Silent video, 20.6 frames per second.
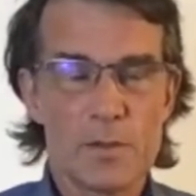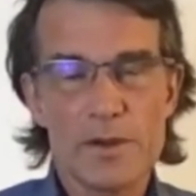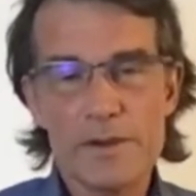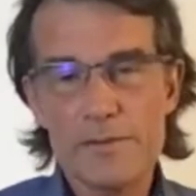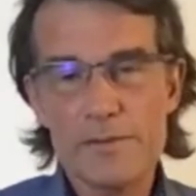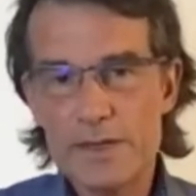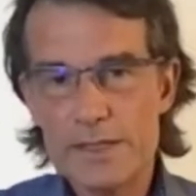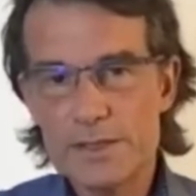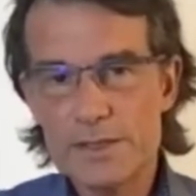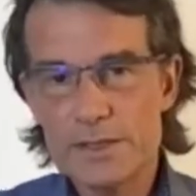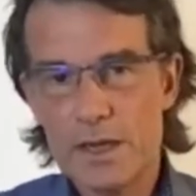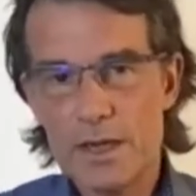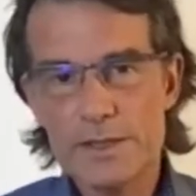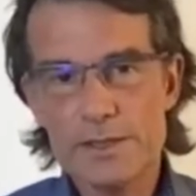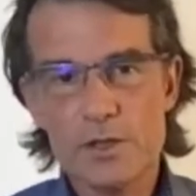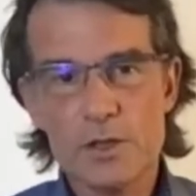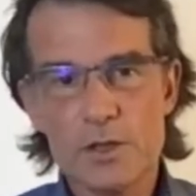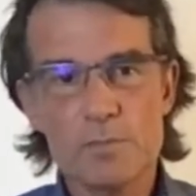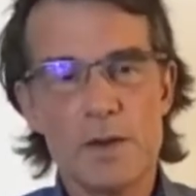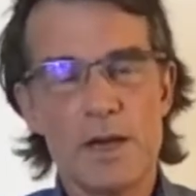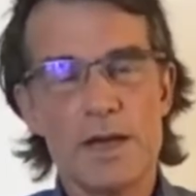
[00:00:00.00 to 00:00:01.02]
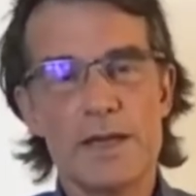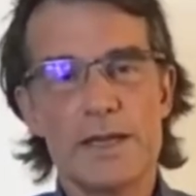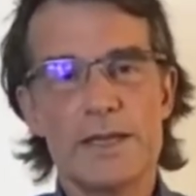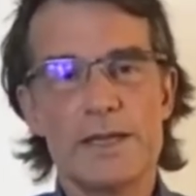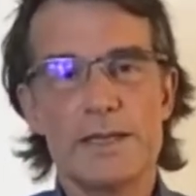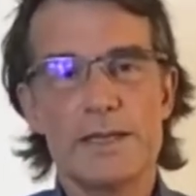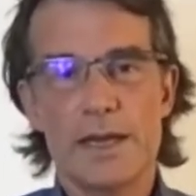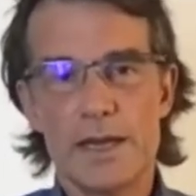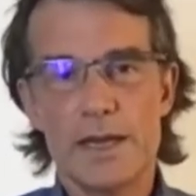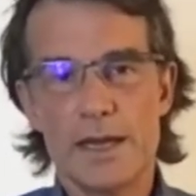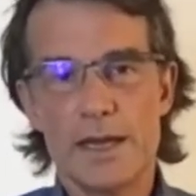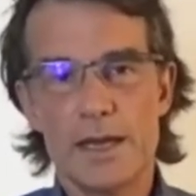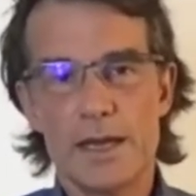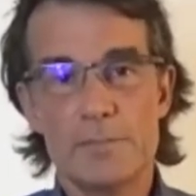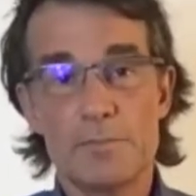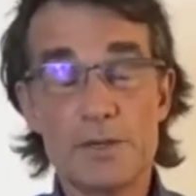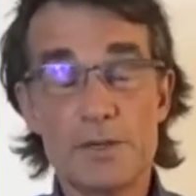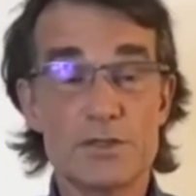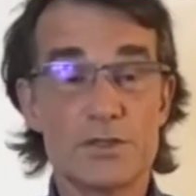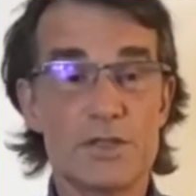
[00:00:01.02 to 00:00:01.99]
So I've entitled my
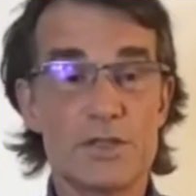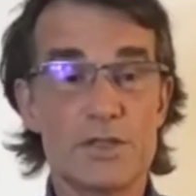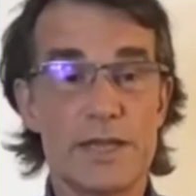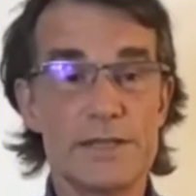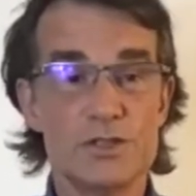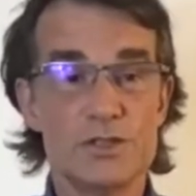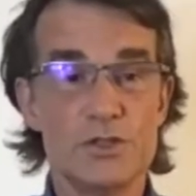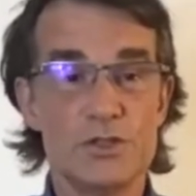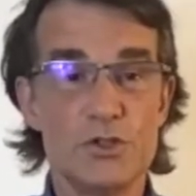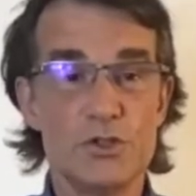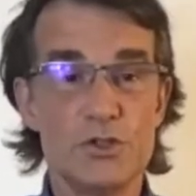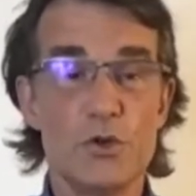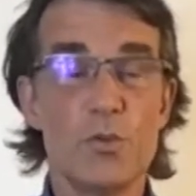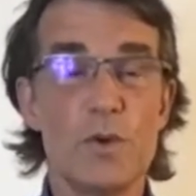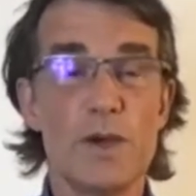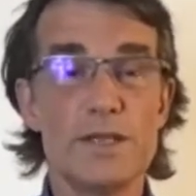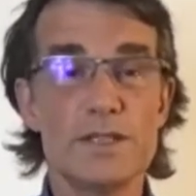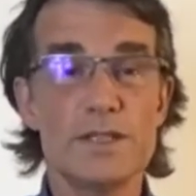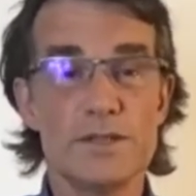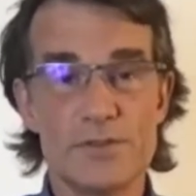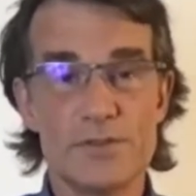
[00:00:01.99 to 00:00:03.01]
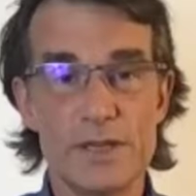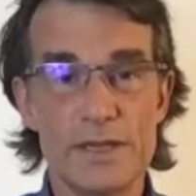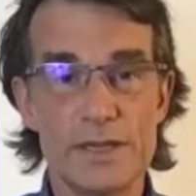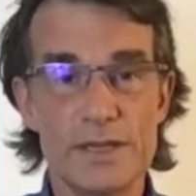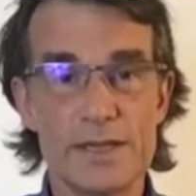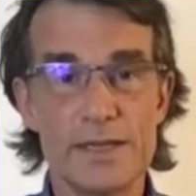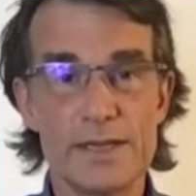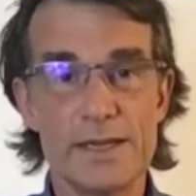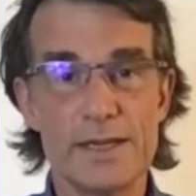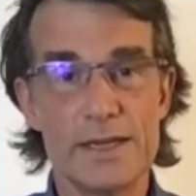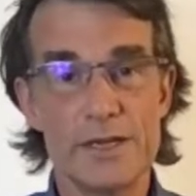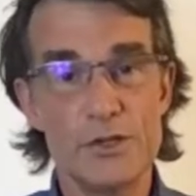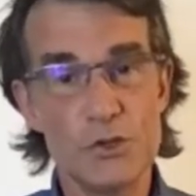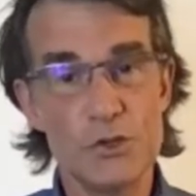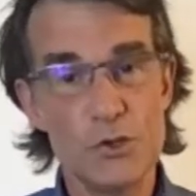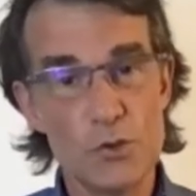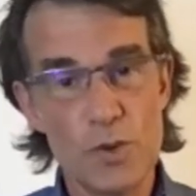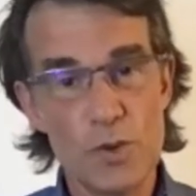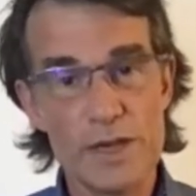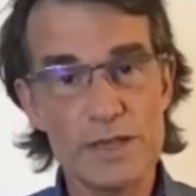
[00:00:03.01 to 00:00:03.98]
presentation New Ways of Thinking and
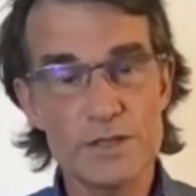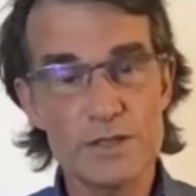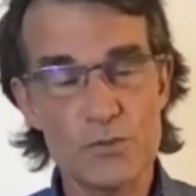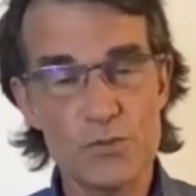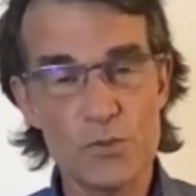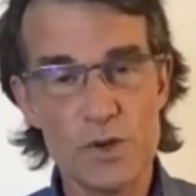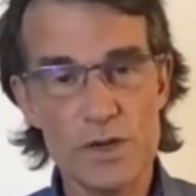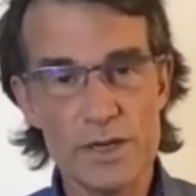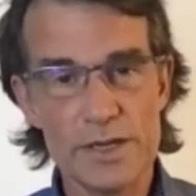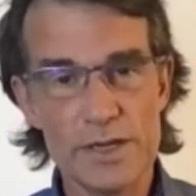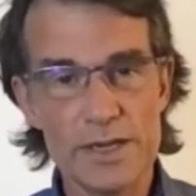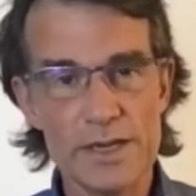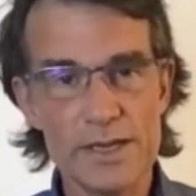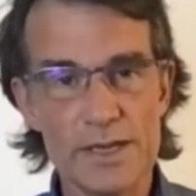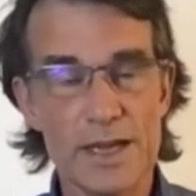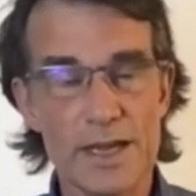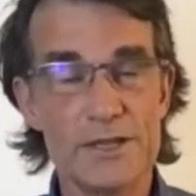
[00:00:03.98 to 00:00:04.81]
New Ways of Working,